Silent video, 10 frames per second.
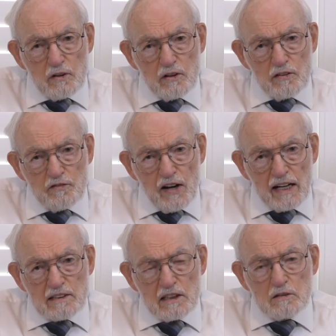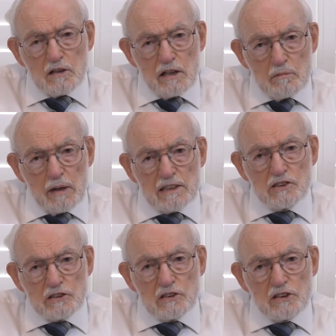In fact, it
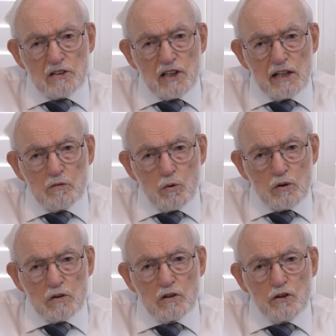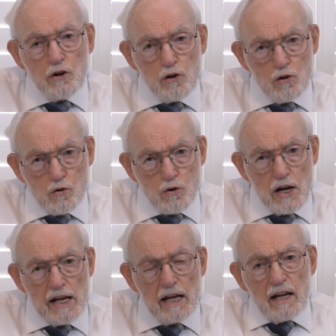mentions that they were nude.